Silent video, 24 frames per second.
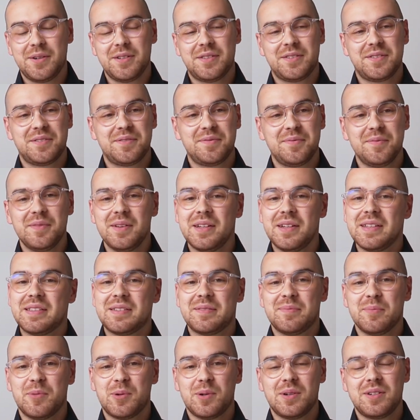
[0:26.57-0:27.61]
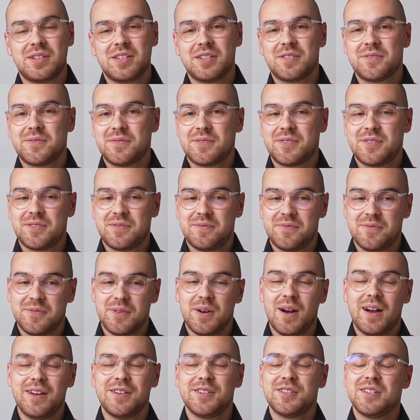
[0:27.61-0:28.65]
It's more just
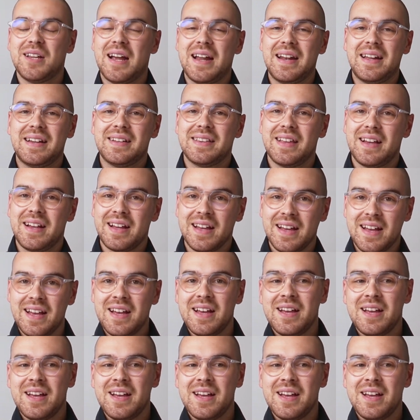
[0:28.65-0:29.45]
for understanding like